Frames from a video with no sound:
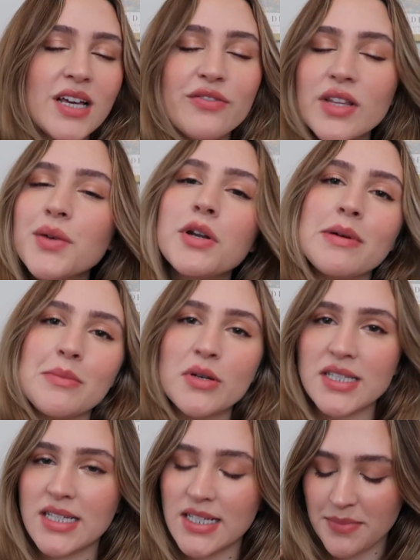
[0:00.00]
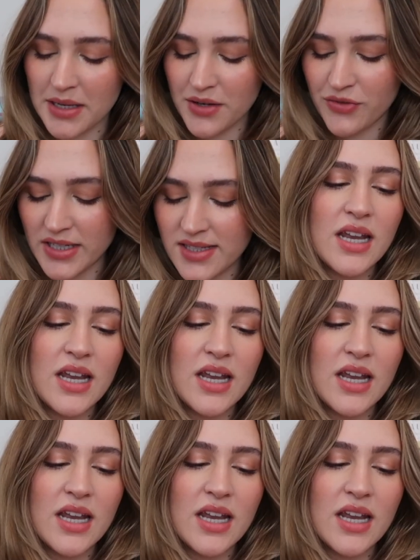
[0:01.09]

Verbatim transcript: Definitely one of my most anticipated reads.